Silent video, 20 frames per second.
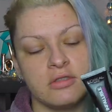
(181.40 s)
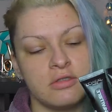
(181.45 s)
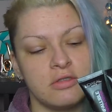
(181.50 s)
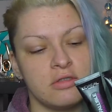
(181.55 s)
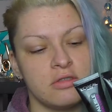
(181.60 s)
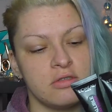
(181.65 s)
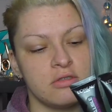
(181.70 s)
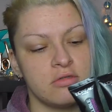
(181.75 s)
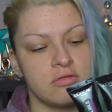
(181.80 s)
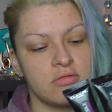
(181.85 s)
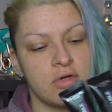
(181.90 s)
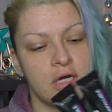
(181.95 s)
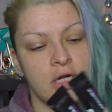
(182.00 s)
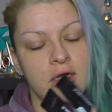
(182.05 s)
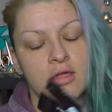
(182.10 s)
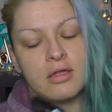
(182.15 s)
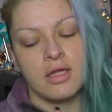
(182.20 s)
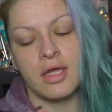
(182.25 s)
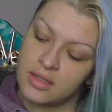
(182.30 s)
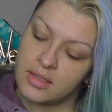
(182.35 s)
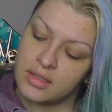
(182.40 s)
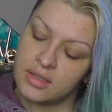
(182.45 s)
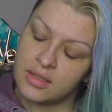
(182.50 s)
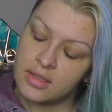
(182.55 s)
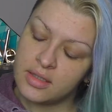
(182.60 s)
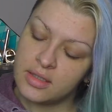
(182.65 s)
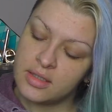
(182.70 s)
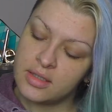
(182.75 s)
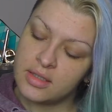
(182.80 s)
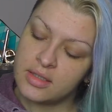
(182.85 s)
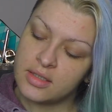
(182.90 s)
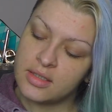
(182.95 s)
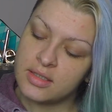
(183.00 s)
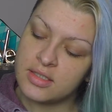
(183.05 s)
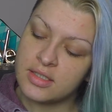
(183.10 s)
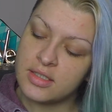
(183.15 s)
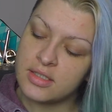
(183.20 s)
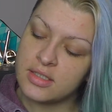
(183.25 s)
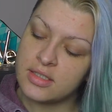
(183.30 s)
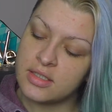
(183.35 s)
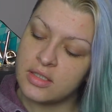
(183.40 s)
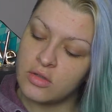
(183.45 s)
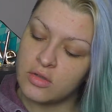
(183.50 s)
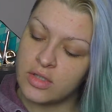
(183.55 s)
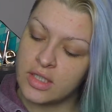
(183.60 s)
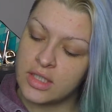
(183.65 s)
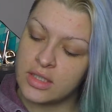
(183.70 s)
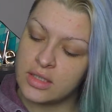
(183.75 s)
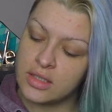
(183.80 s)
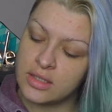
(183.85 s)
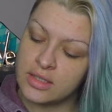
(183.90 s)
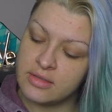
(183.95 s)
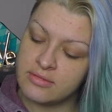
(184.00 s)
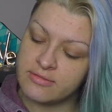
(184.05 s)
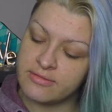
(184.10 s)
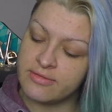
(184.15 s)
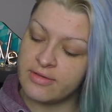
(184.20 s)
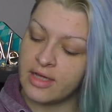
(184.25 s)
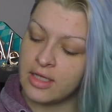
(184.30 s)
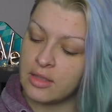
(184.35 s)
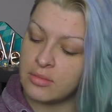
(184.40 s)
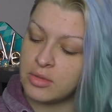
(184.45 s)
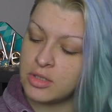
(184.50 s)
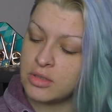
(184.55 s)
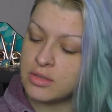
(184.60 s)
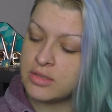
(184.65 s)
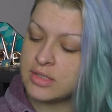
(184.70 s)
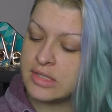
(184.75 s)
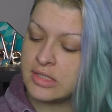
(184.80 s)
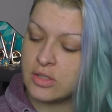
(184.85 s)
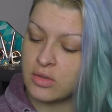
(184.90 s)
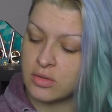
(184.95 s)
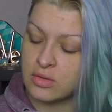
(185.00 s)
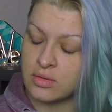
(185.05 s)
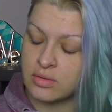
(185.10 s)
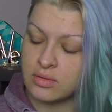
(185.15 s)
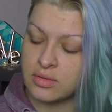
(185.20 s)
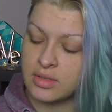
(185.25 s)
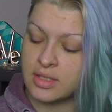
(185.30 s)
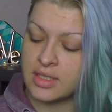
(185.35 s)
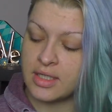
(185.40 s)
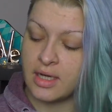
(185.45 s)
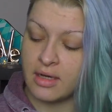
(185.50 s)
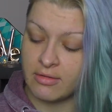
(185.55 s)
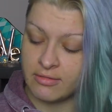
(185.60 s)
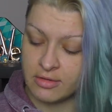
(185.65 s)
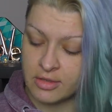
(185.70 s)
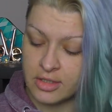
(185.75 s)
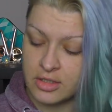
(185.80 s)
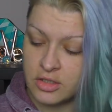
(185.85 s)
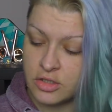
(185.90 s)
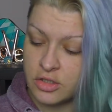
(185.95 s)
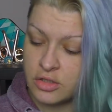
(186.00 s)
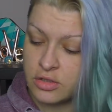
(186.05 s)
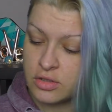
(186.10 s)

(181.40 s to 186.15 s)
in Israel. This is L'Oreal Infallible Total Cover,